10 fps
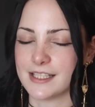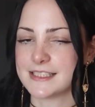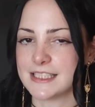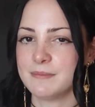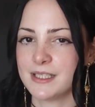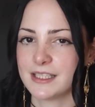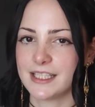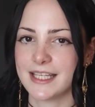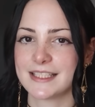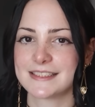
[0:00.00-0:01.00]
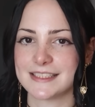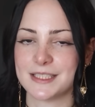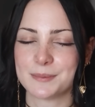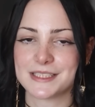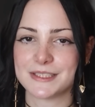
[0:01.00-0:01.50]
that seemingly has
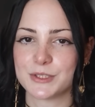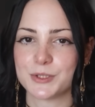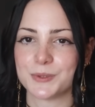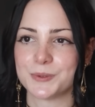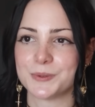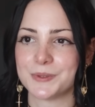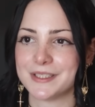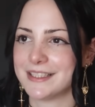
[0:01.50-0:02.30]
seeped into